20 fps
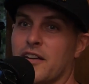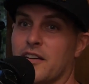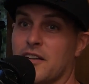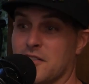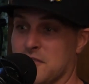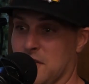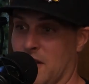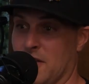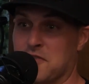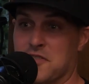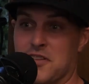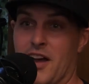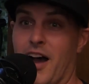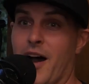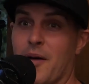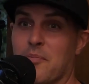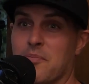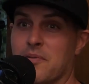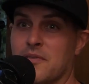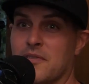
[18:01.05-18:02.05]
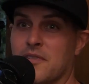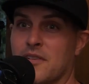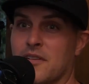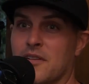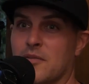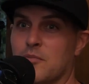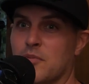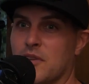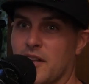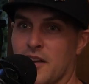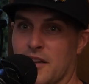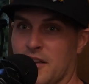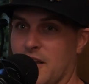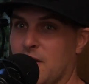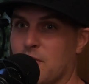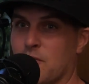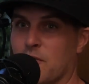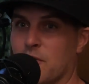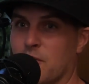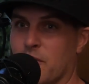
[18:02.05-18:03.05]
because I'll stop. Be like, hey,
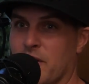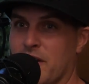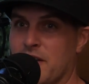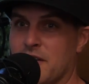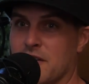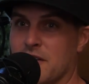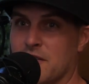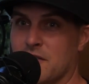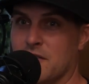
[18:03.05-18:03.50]
we're waiting.